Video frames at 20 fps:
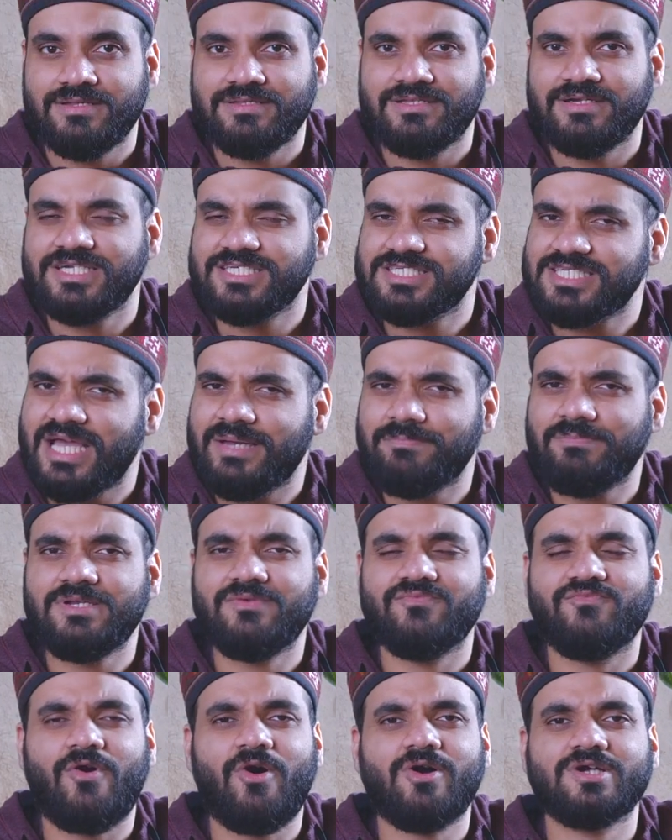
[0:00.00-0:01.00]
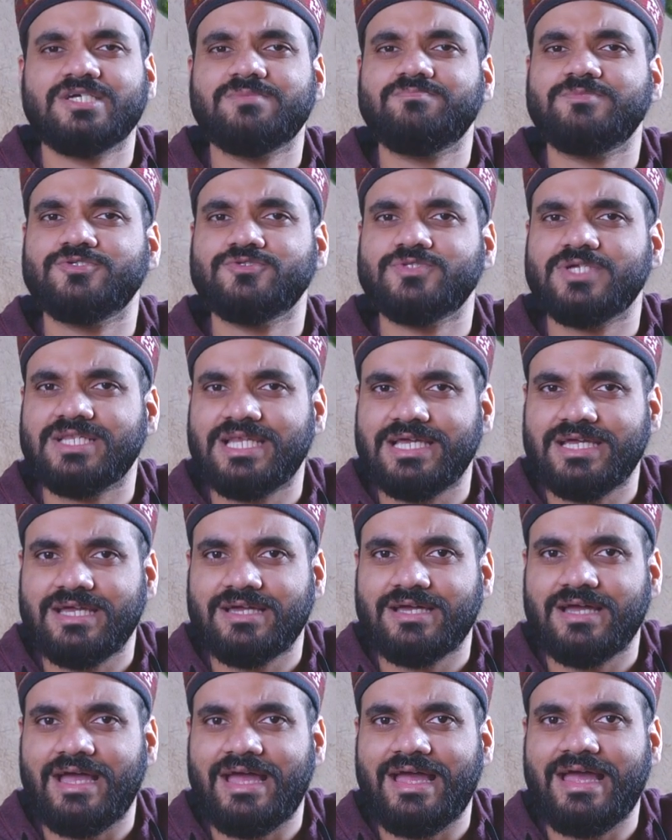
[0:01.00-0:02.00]
The disciple walked up to the
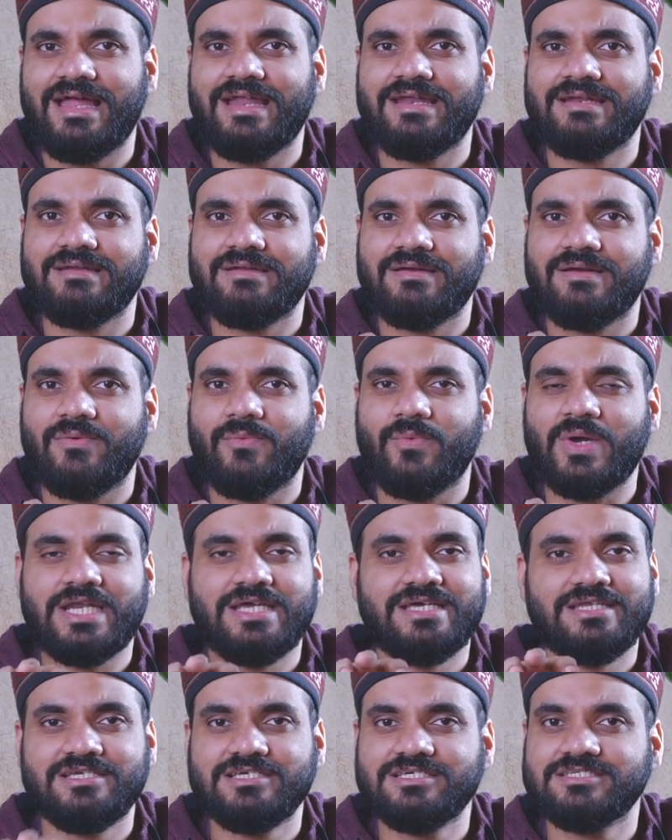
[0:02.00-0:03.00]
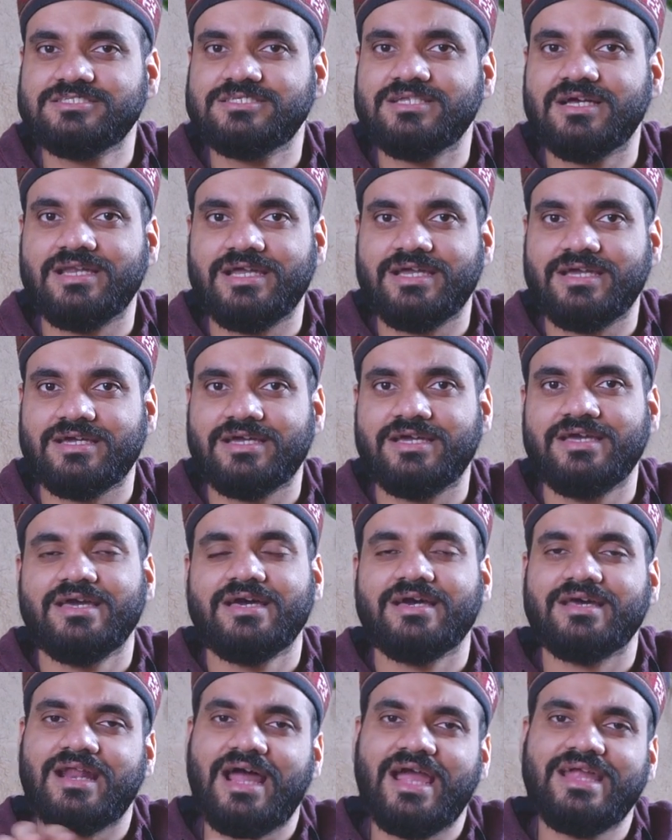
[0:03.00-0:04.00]
lake, and when he reached the lake,
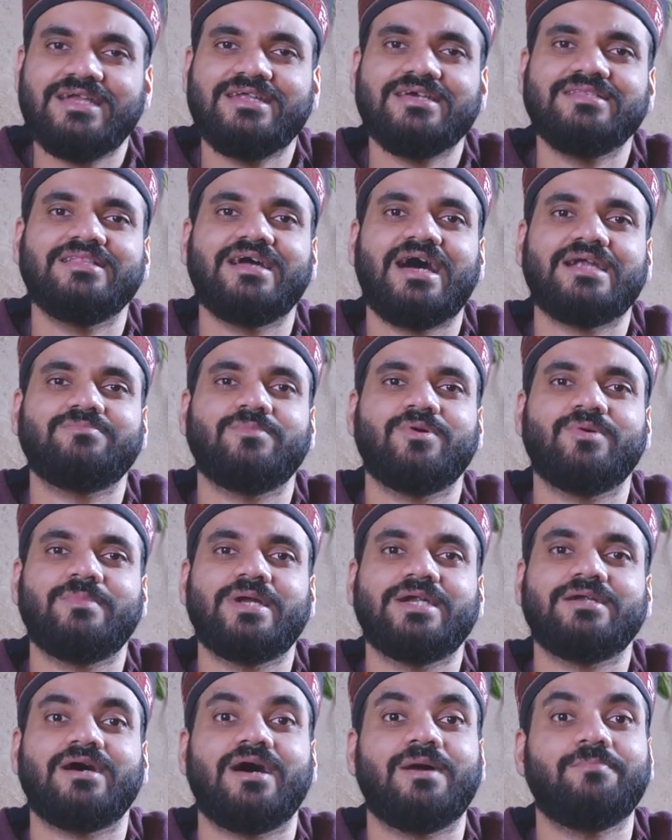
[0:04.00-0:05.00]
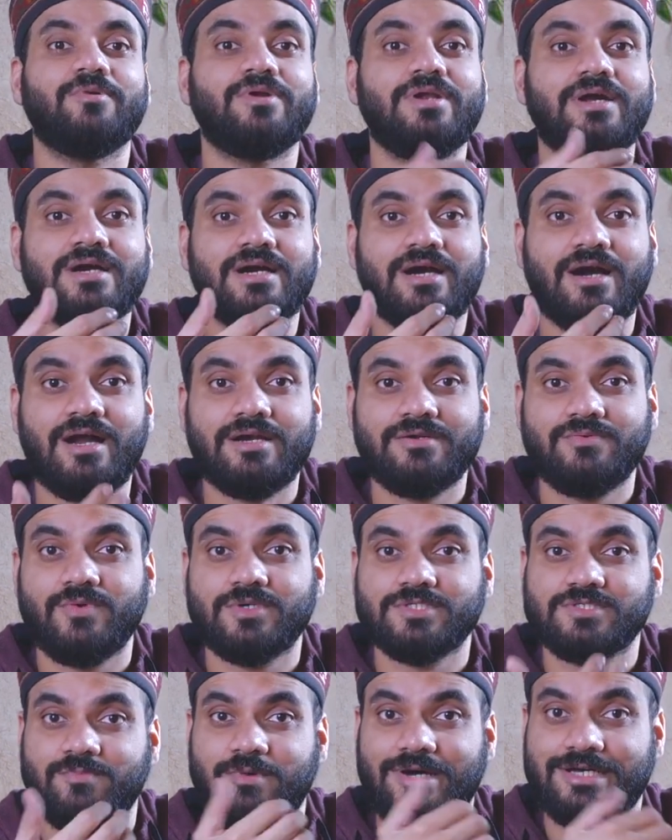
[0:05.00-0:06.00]
right in that moment, a bullock cart
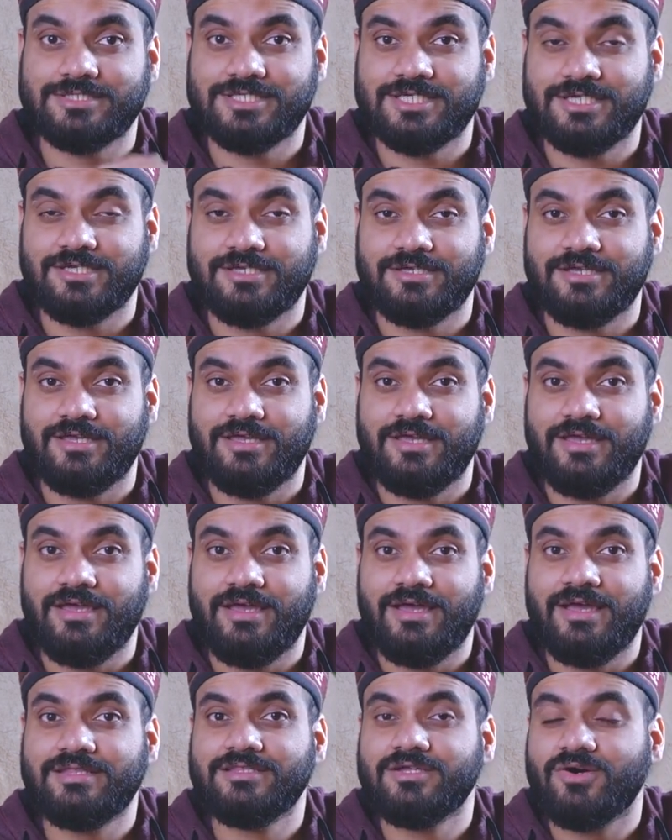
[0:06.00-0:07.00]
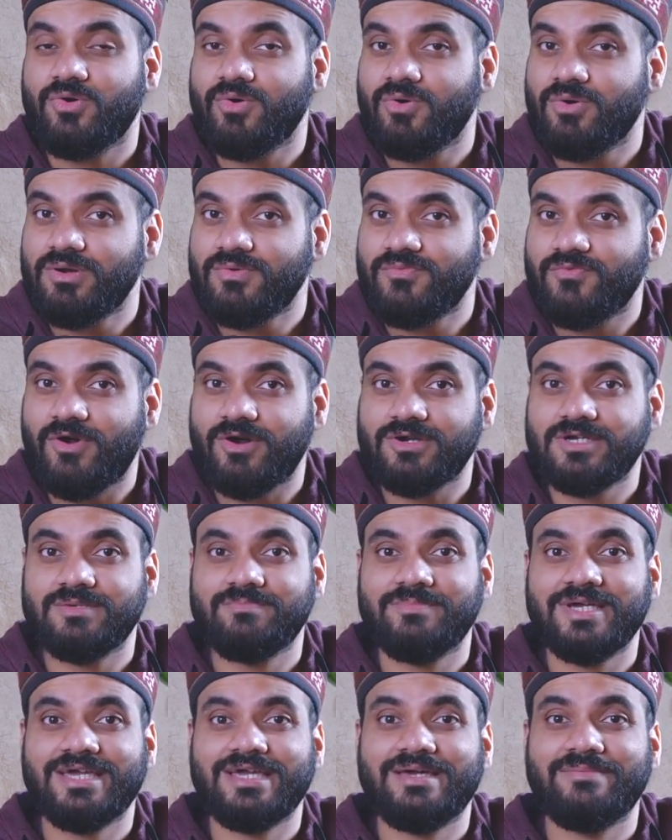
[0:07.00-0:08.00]
was passing. And the whole water
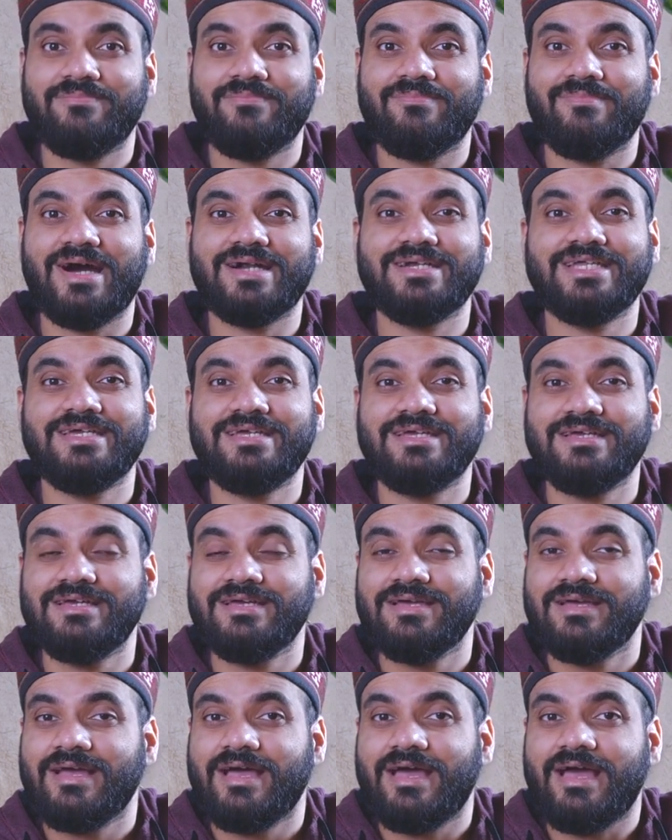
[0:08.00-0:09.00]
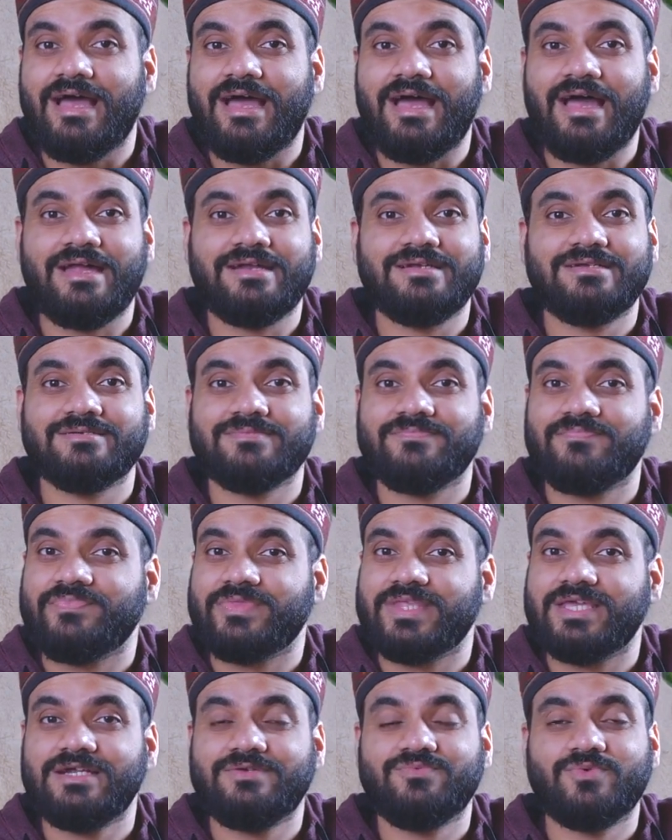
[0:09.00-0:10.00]
became muddy and
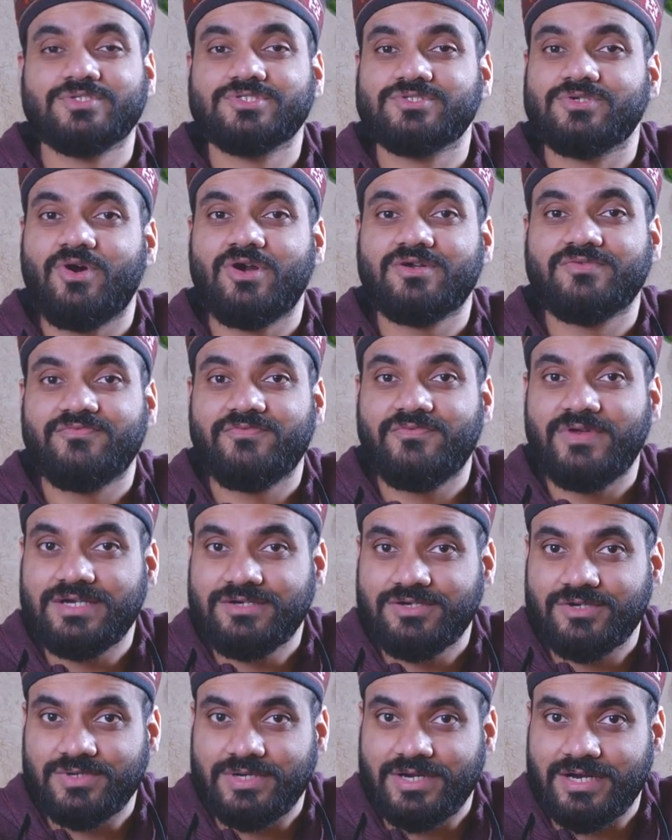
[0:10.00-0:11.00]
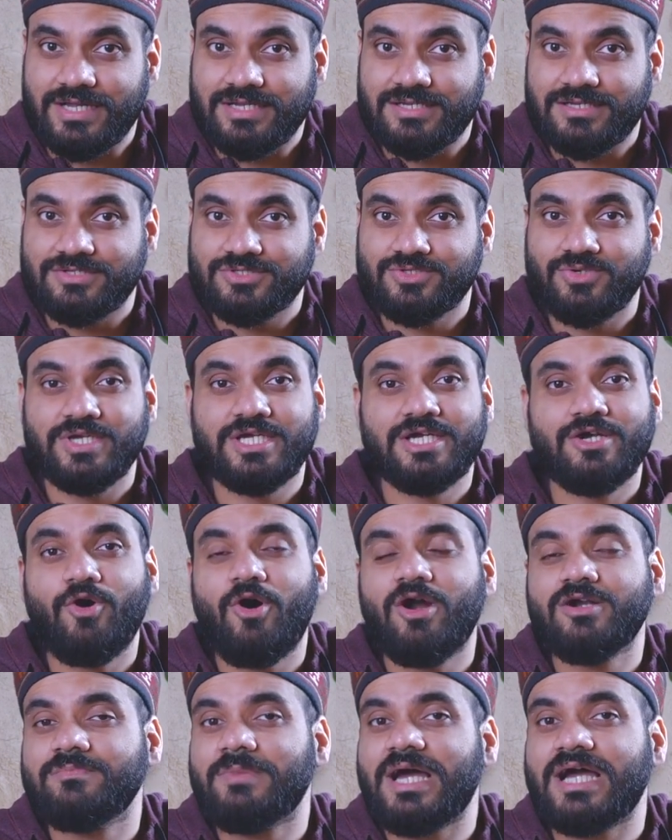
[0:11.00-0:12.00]
it was not fit to drink. So he
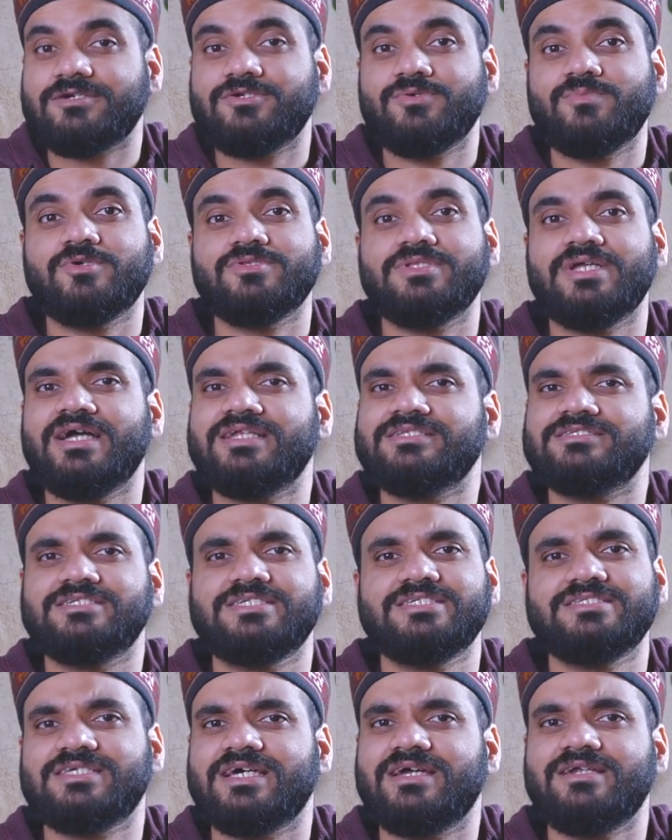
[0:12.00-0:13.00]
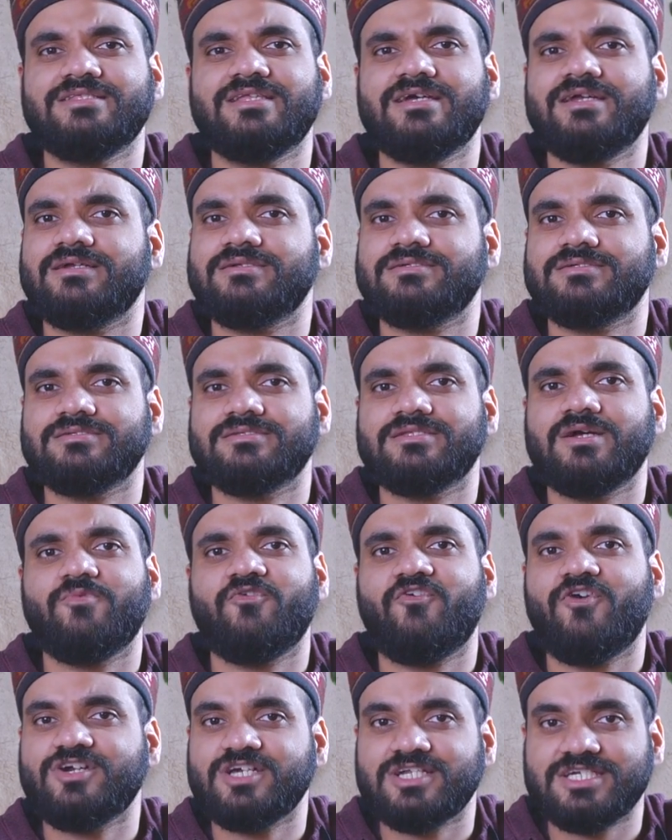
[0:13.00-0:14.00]
got back to Buddha and he said that the
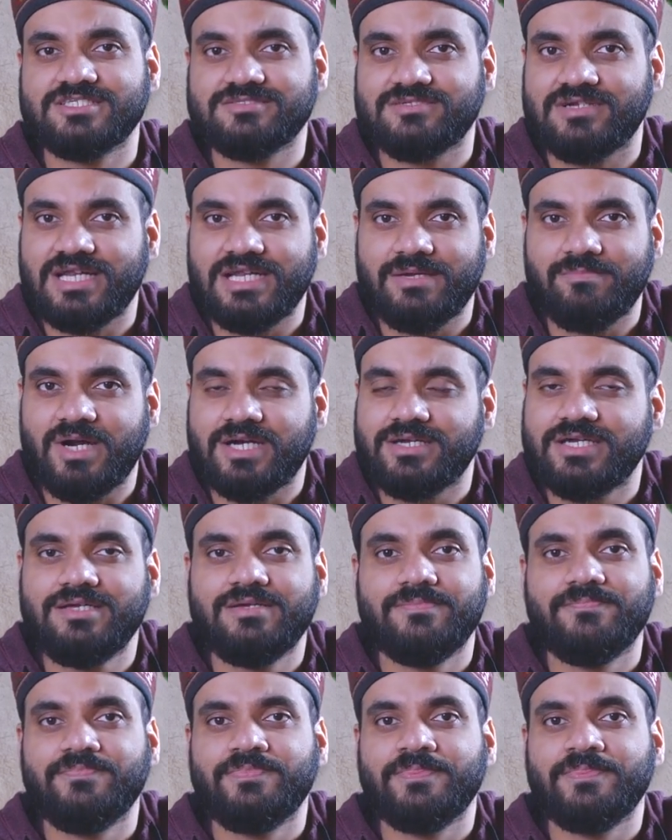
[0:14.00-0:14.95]
water is really muddy.